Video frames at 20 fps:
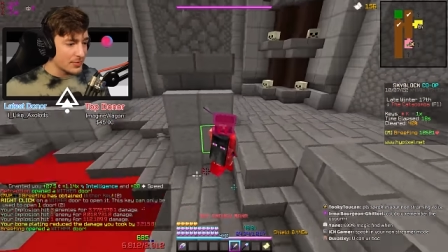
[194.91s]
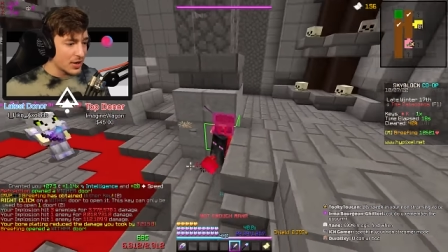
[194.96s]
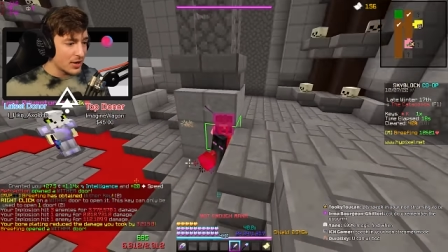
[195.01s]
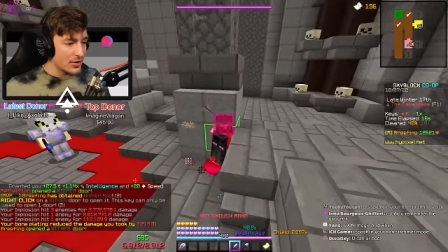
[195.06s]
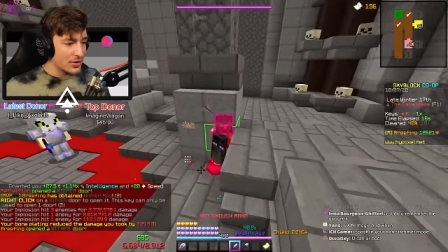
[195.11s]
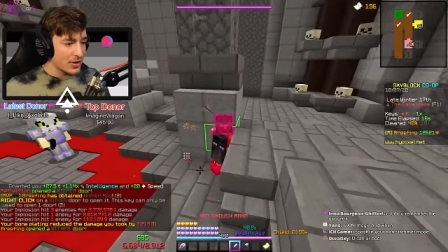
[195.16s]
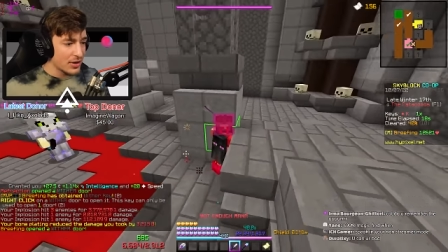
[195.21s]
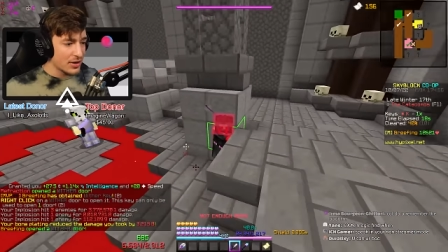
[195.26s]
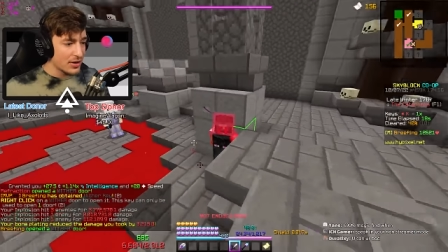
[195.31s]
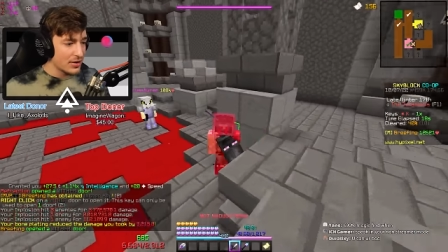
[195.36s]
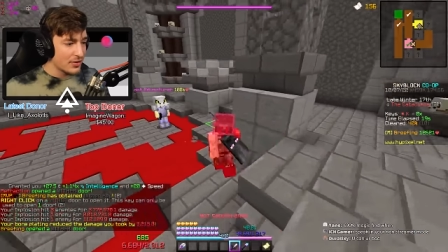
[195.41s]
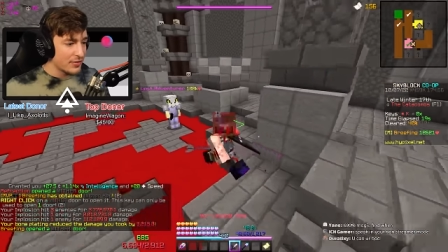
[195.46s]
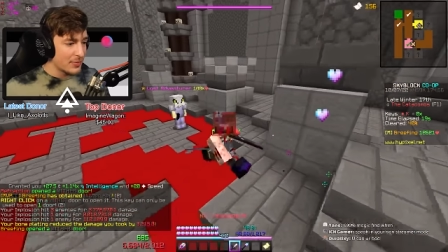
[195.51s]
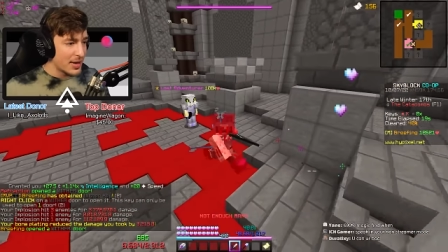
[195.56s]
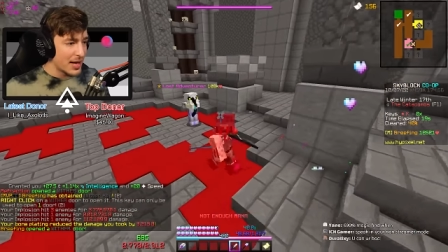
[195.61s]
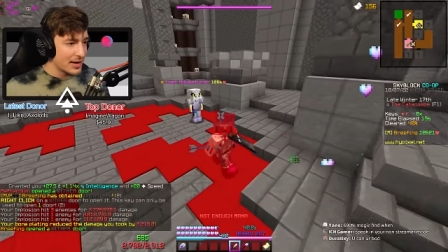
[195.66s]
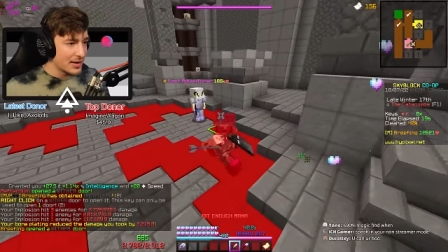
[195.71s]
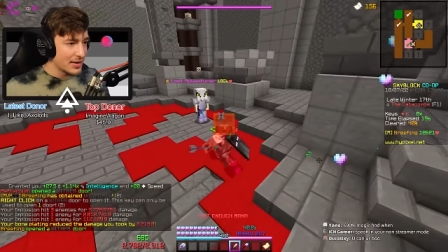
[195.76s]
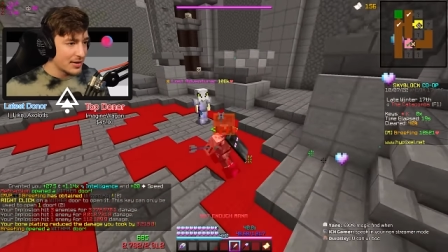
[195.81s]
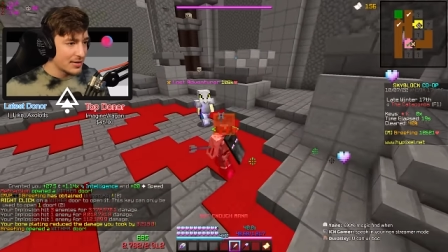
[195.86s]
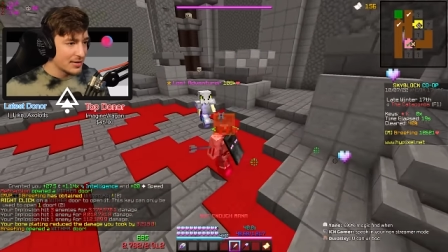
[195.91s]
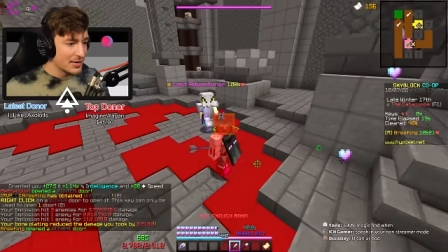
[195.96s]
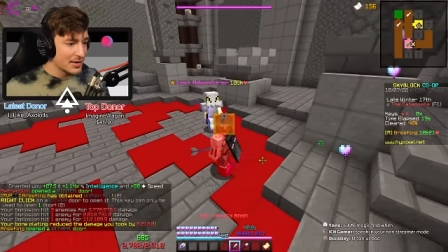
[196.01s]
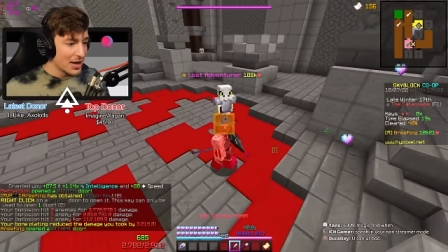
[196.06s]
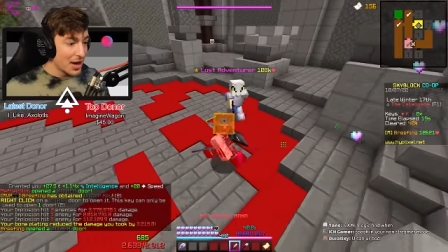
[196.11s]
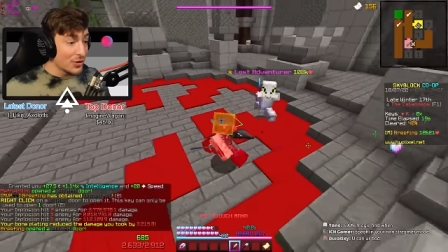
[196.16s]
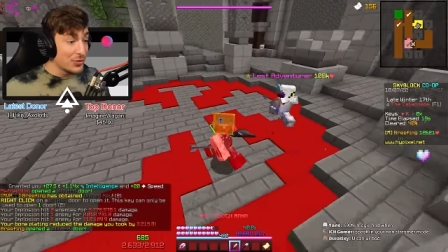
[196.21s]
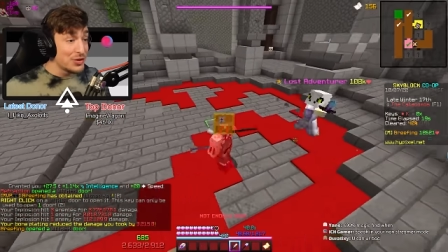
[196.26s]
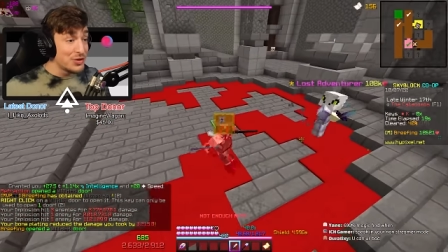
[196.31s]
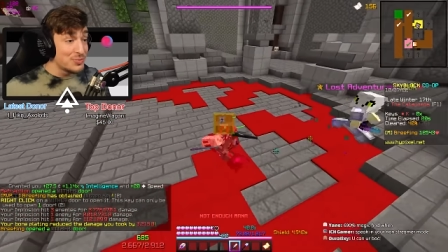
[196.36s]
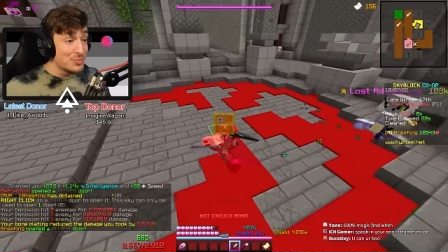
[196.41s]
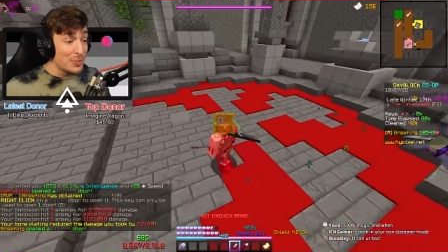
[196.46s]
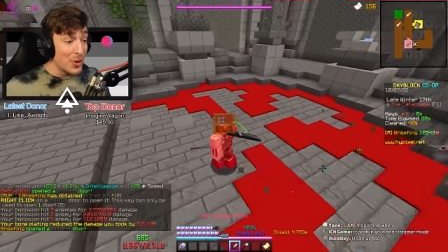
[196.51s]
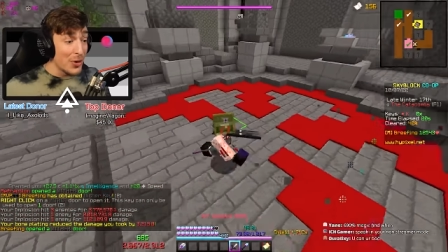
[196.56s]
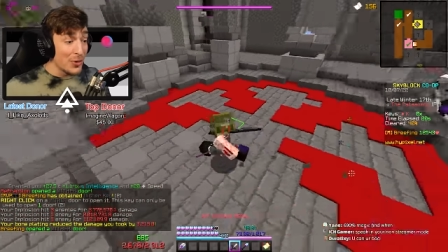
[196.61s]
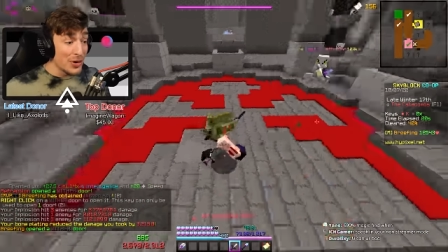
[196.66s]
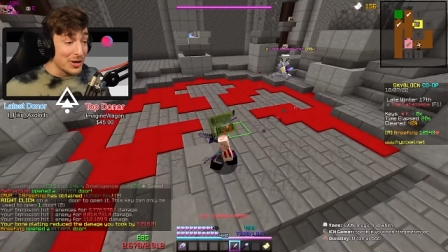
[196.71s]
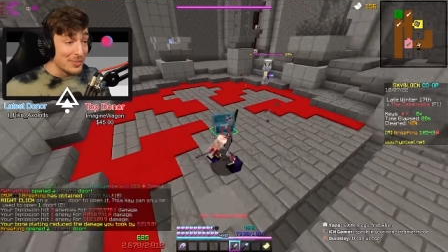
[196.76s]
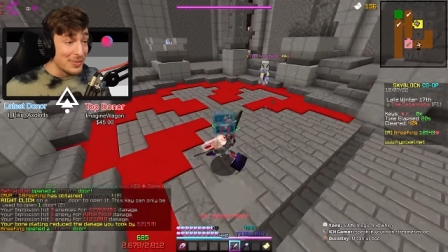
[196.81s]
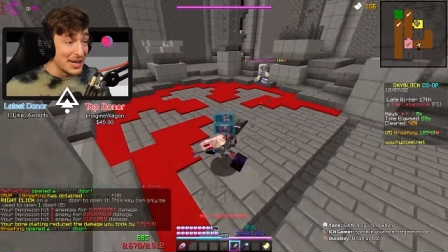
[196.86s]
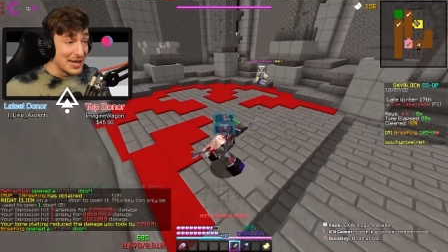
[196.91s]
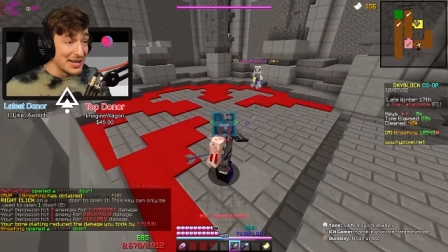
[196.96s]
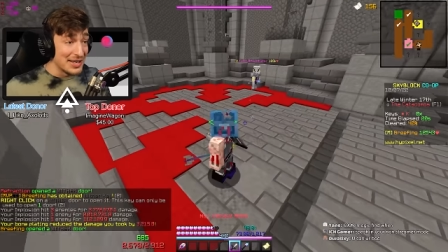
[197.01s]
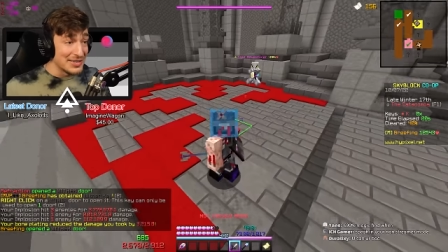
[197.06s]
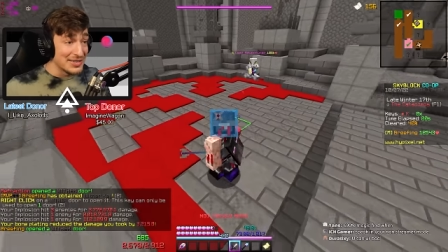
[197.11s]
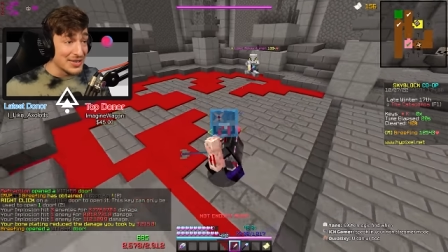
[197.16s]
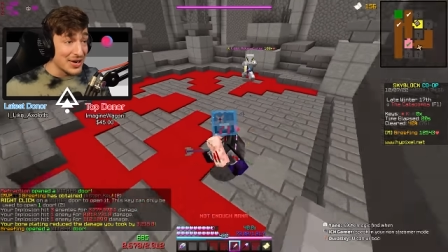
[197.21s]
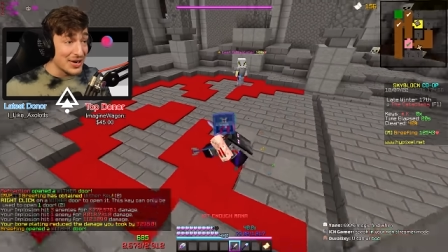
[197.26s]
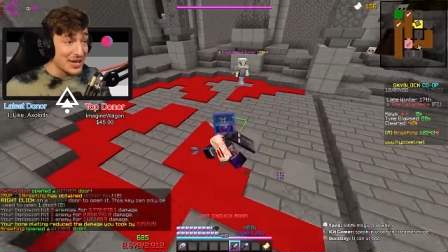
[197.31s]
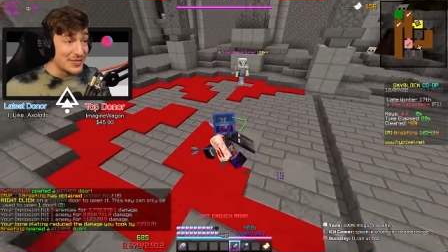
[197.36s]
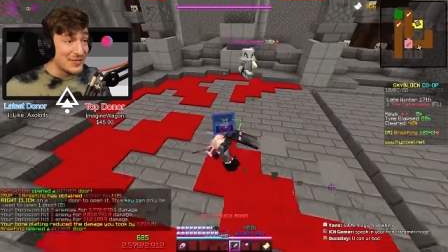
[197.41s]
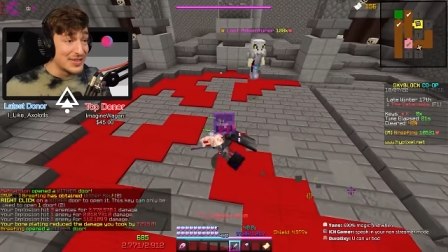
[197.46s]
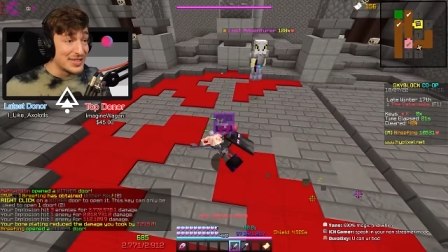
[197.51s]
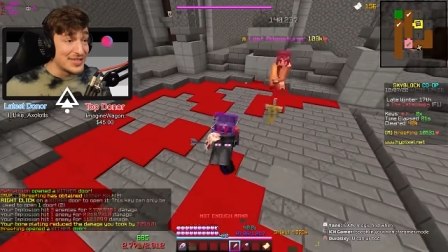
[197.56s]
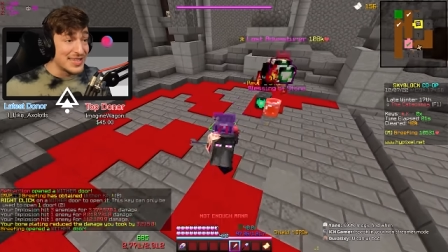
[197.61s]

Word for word: Oh, not enough mana. Oh, he's bowing me and it's not even